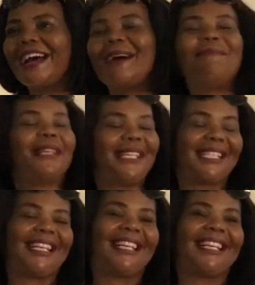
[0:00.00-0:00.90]

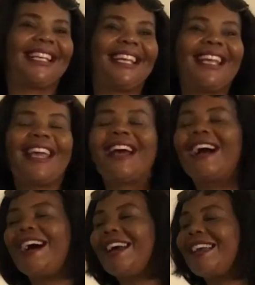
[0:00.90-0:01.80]
amazing. Yeah.
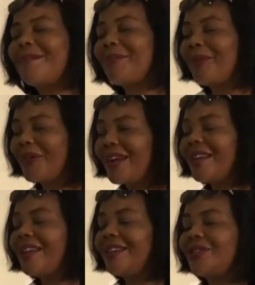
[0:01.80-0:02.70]
I
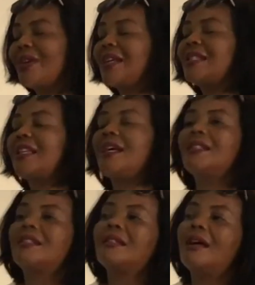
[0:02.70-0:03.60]
pray and trust
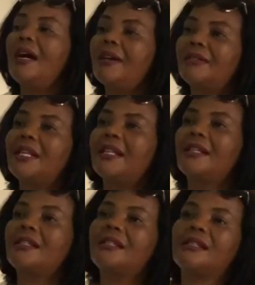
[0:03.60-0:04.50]
that after
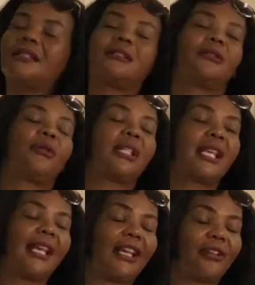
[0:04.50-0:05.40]
this is not
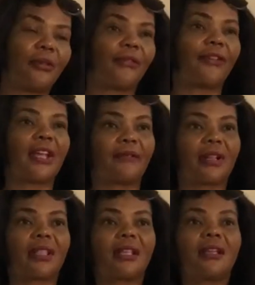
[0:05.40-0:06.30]
the end of
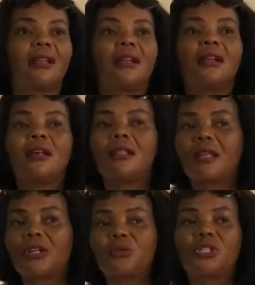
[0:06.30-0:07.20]
everything.
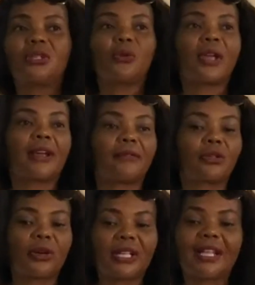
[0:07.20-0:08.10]
That which you have
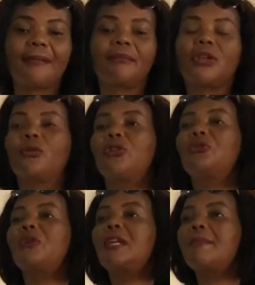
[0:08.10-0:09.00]
taught them, they're
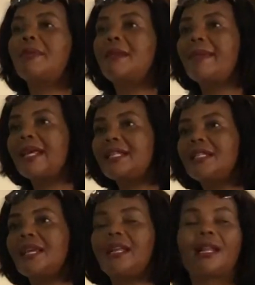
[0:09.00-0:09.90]
going to implement.
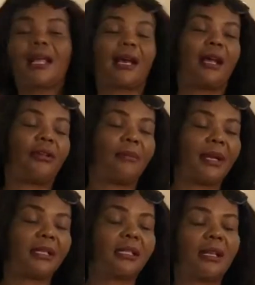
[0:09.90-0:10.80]
And like I
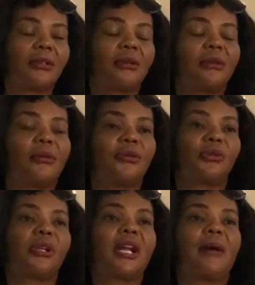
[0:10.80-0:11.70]
normally say to you
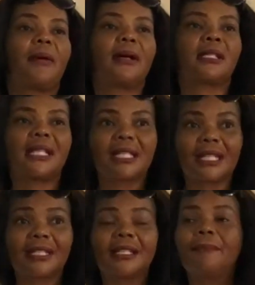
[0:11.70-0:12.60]
during our
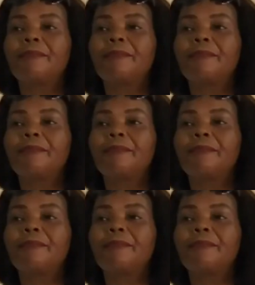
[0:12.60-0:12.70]
sessions,